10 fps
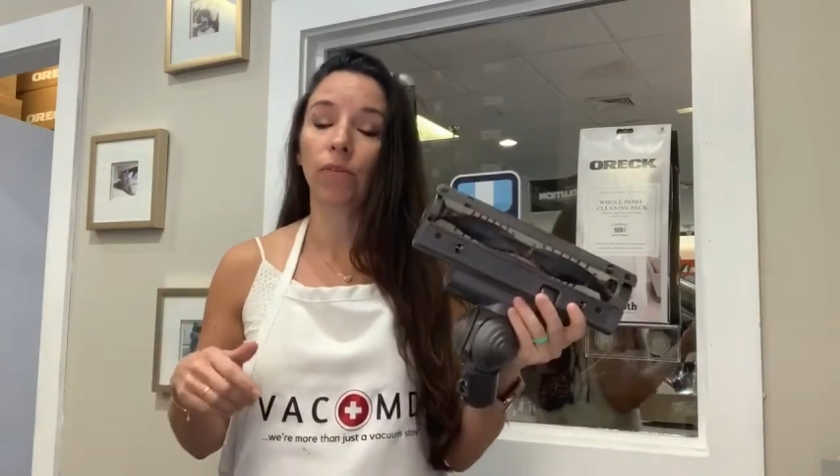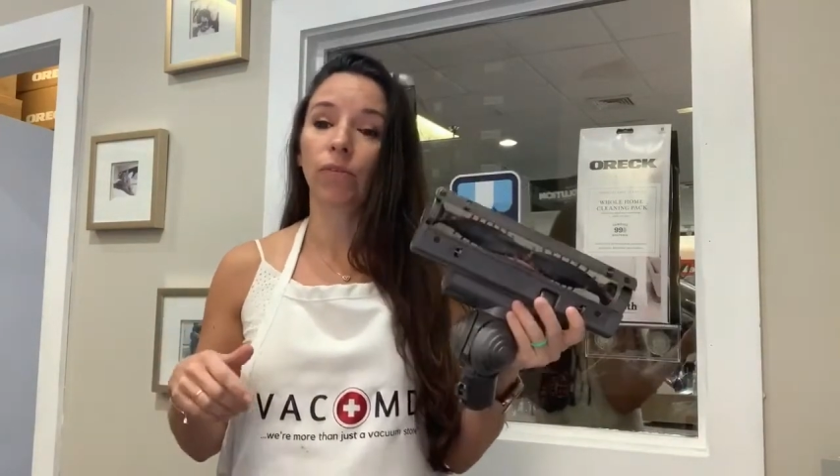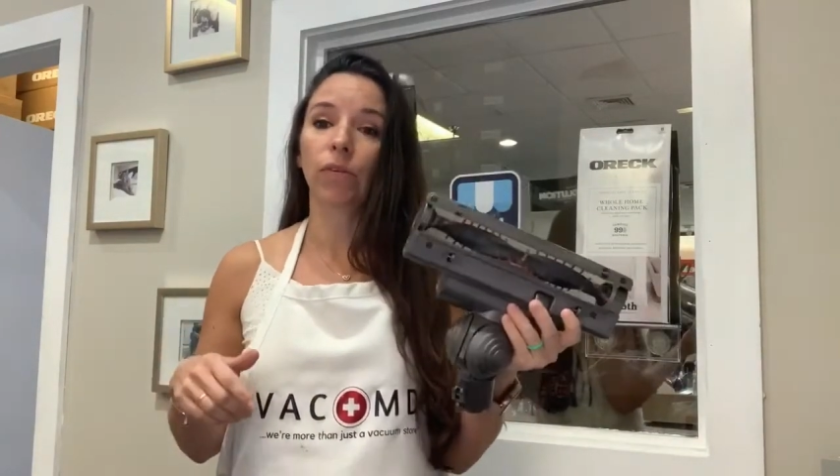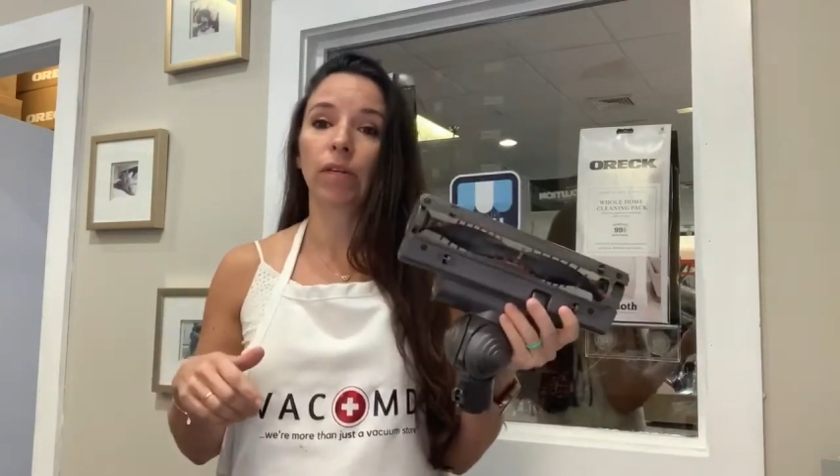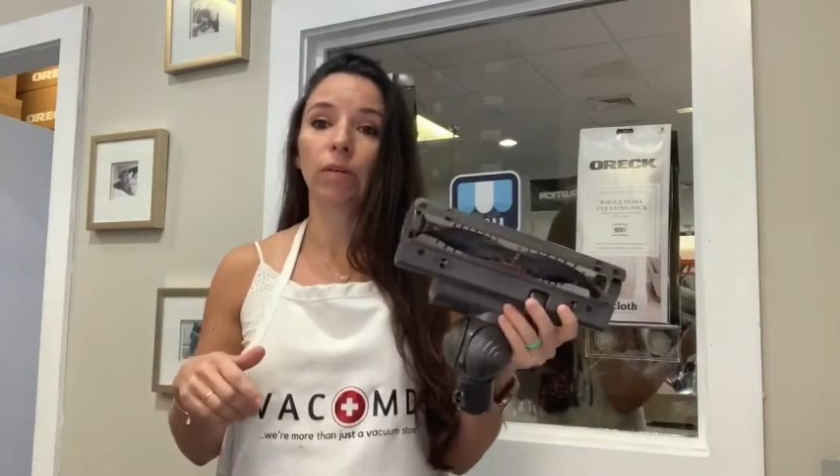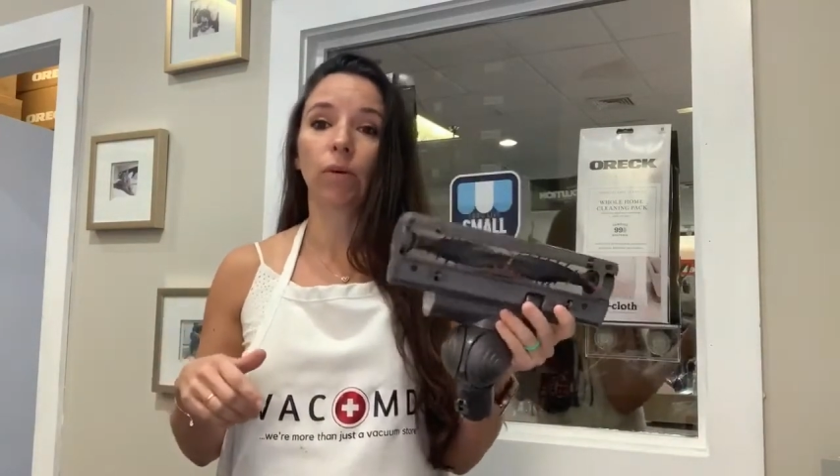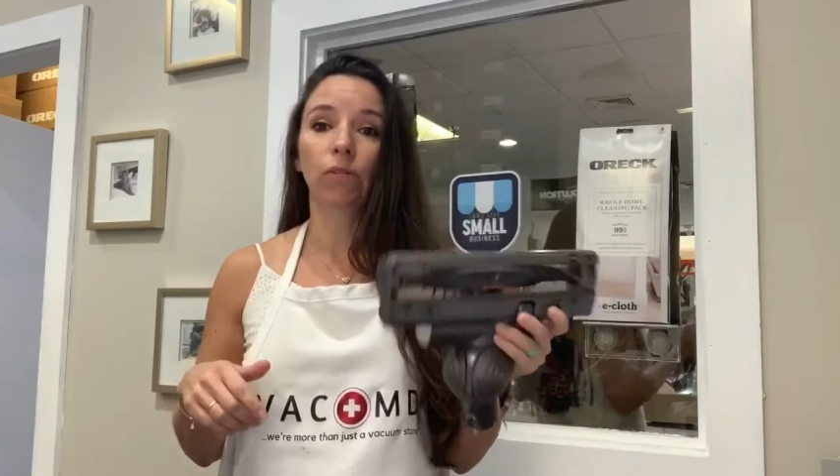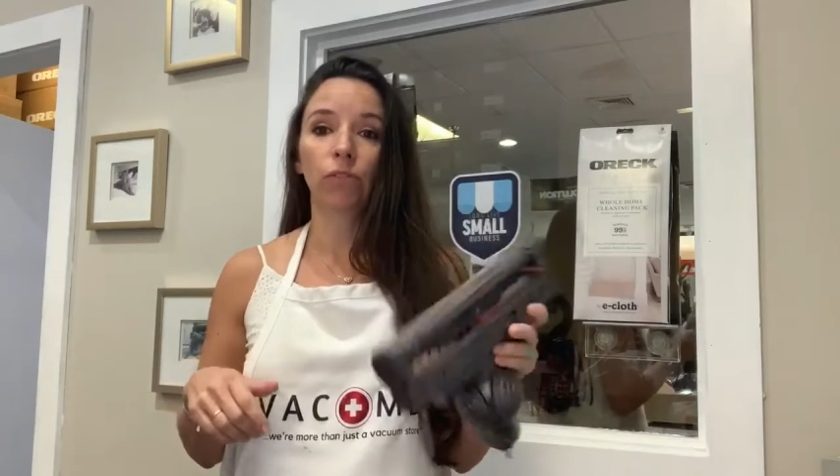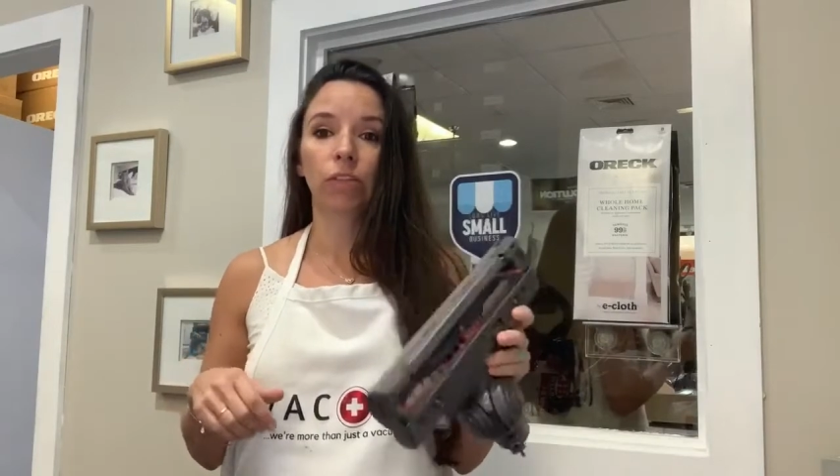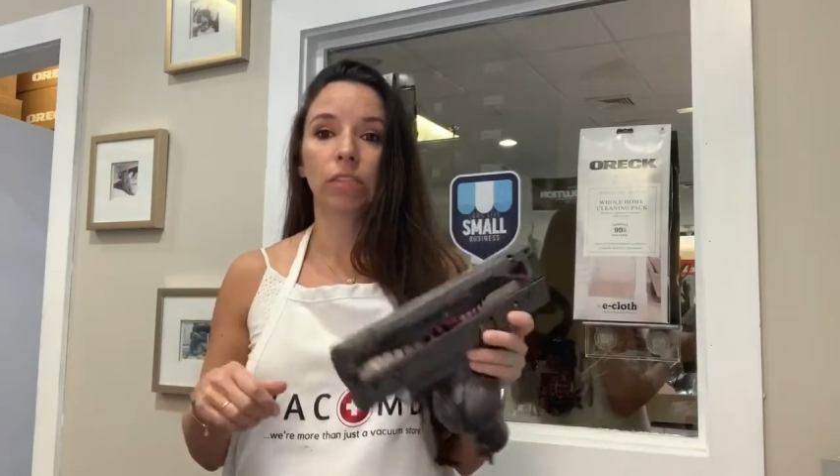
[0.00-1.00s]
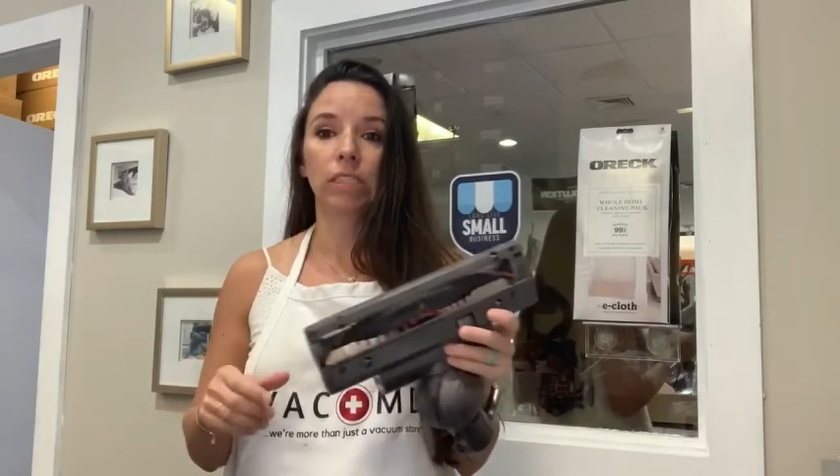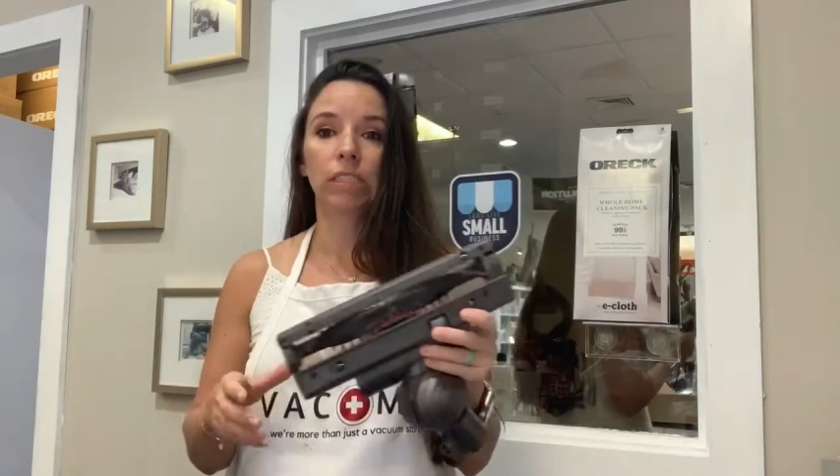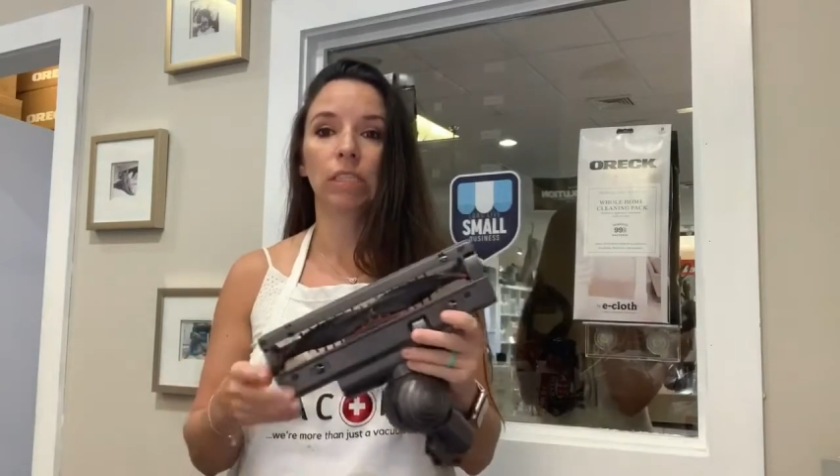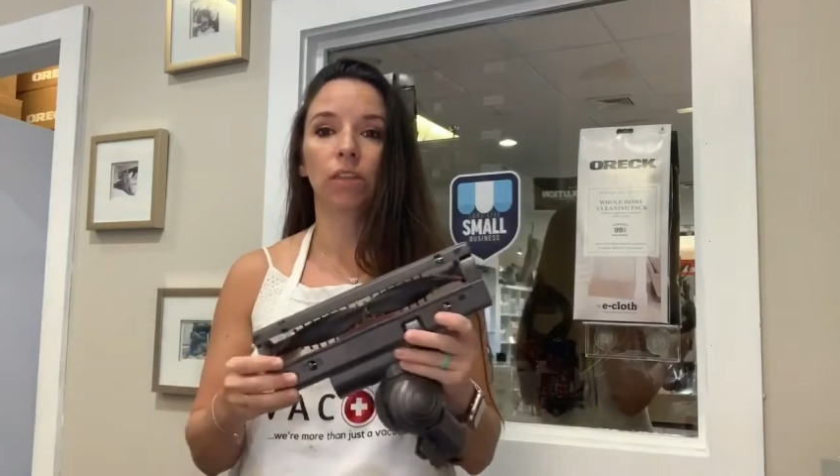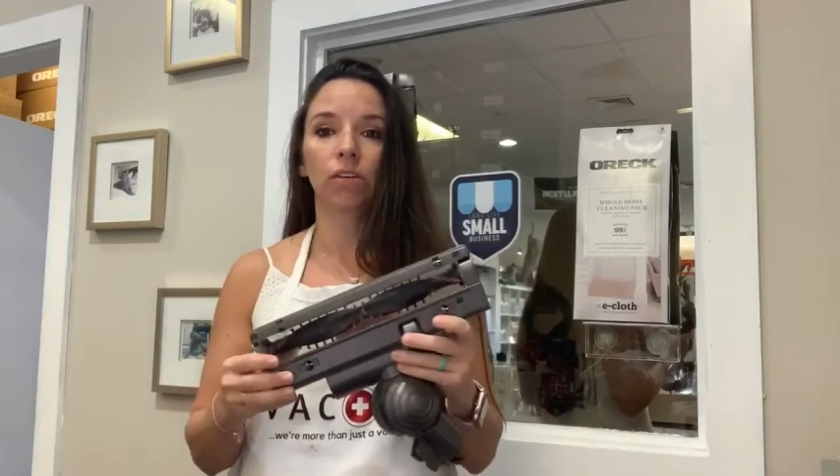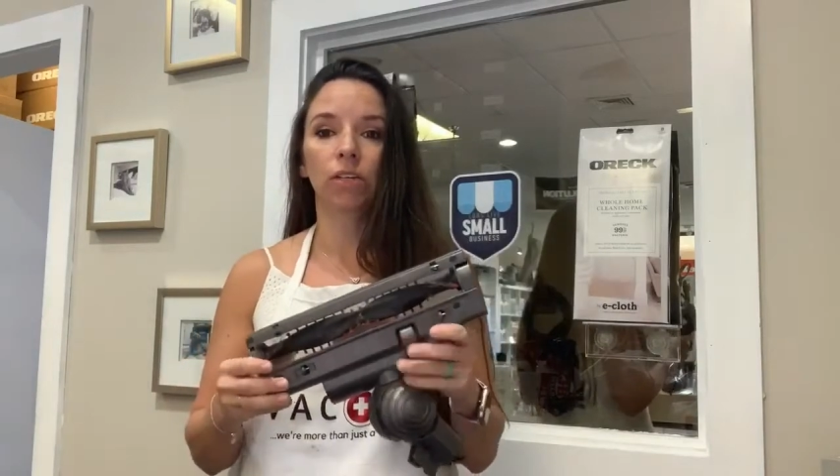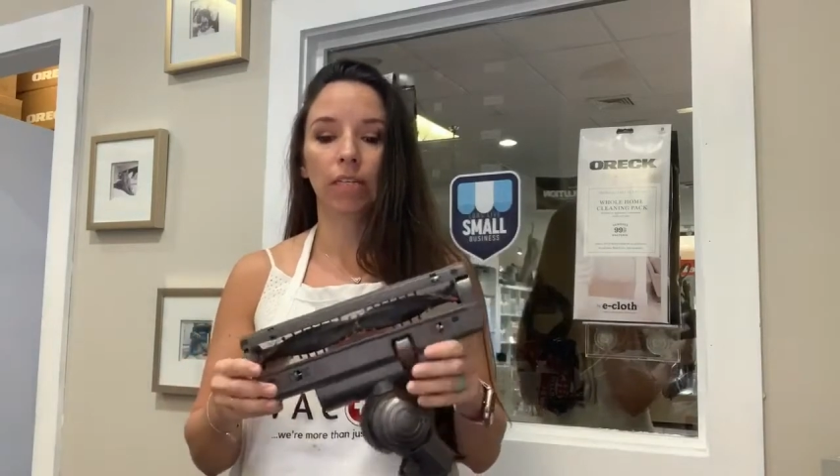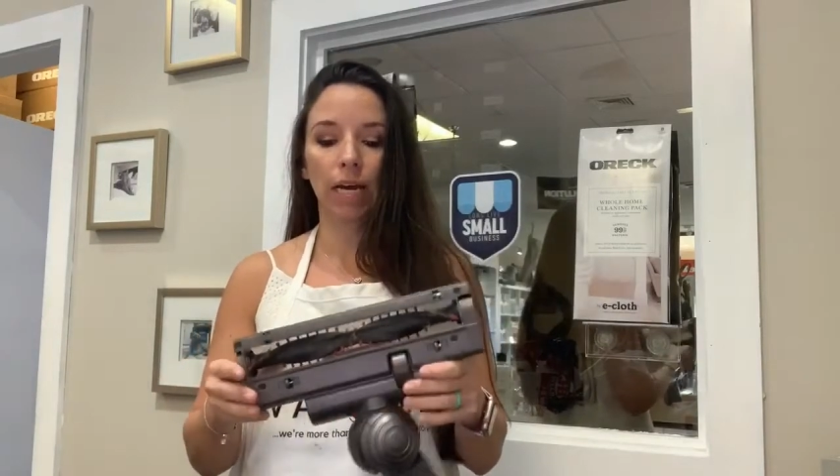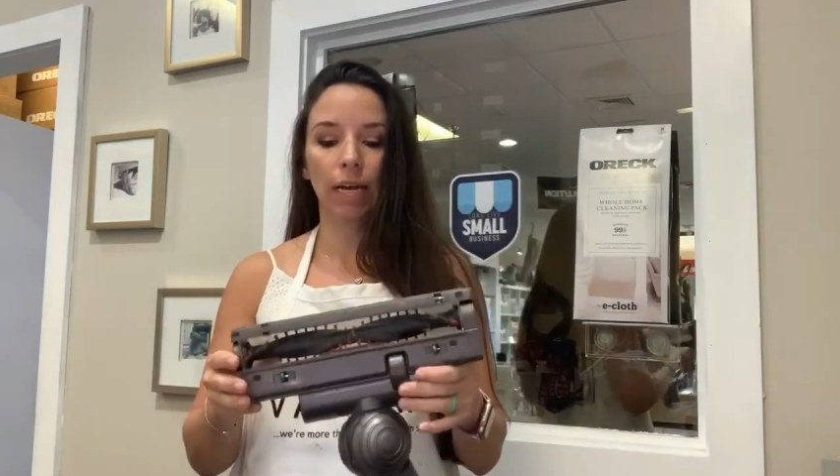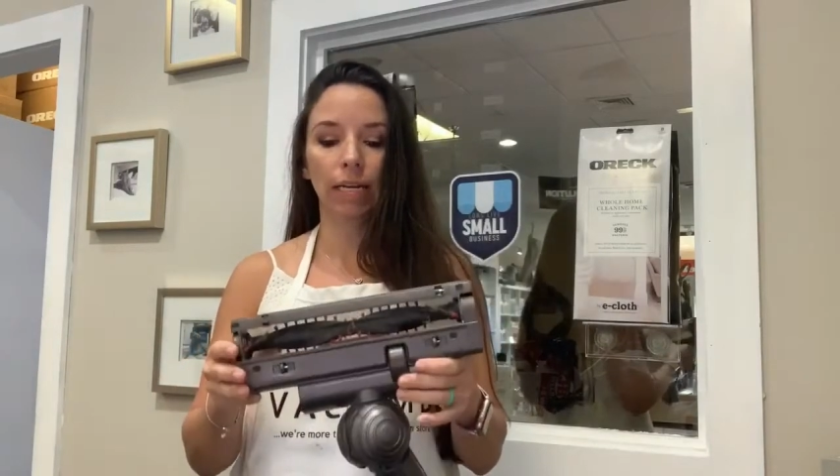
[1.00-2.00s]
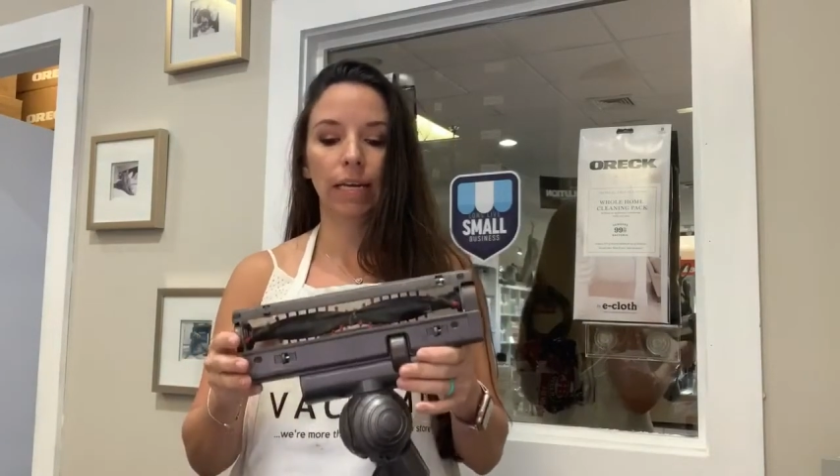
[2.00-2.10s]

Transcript: if you need one for your DC39.